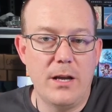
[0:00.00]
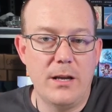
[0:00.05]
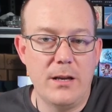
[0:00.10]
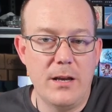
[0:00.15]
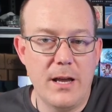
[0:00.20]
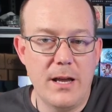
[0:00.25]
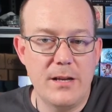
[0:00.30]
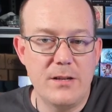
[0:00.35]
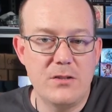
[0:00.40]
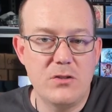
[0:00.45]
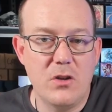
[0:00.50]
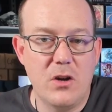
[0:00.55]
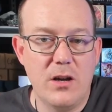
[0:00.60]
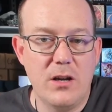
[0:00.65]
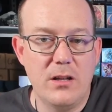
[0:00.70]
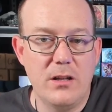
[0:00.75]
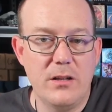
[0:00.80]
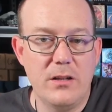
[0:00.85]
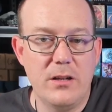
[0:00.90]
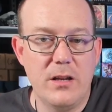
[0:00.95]
and
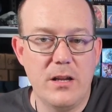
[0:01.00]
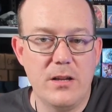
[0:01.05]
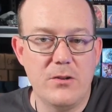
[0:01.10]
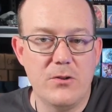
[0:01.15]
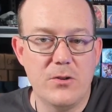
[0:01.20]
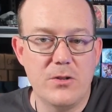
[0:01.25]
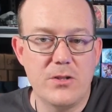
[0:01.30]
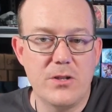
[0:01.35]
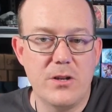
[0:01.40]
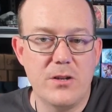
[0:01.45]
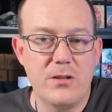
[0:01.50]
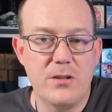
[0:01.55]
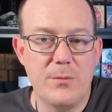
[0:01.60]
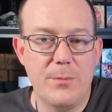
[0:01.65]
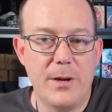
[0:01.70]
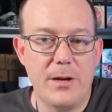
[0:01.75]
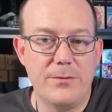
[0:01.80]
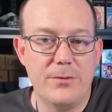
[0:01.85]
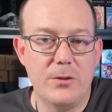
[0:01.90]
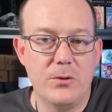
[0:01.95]
exile it, and you return to
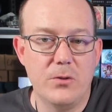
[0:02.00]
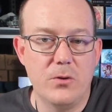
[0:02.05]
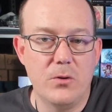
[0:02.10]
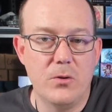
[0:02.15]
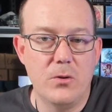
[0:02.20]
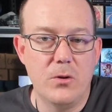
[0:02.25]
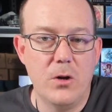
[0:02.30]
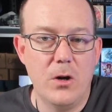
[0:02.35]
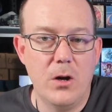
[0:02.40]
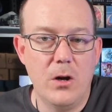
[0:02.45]
the battlefield